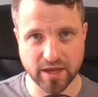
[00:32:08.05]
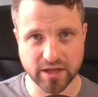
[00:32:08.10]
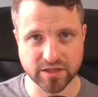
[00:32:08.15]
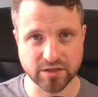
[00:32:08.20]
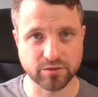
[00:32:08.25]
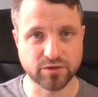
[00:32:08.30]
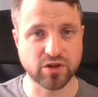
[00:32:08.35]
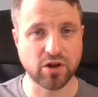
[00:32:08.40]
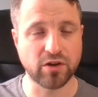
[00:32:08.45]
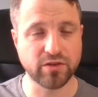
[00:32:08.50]

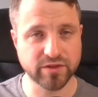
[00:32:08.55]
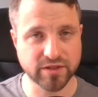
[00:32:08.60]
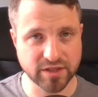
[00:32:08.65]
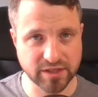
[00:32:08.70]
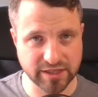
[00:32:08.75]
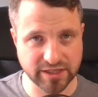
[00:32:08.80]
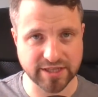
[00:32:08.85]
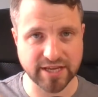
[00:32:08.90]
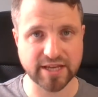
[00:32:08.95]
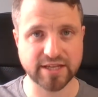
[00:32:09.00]
So
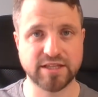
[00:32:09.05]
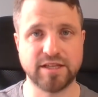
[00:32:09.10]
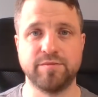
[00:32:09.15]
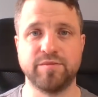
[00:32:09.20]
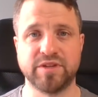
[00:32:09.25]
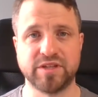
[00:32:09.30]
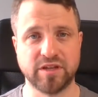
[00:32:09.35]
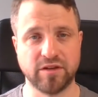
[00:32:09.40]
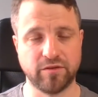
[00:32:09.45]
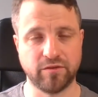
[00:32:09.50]
constantly testing
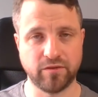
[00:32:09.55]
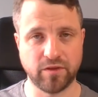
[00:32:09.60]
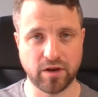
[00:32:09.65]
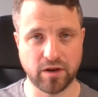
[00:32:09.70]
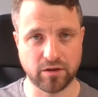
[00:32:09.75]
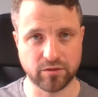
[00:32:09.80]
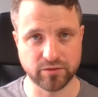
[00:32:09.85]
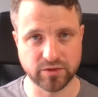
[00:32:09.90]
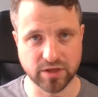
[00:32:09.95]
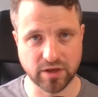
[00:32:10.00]
myself the
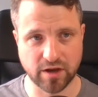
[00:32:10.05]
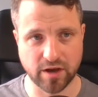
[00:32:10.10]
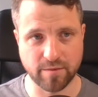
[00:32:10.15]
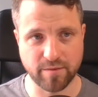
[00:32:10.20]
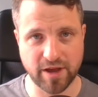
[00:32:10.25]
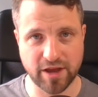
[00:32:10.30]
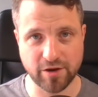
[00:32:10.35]
whole time.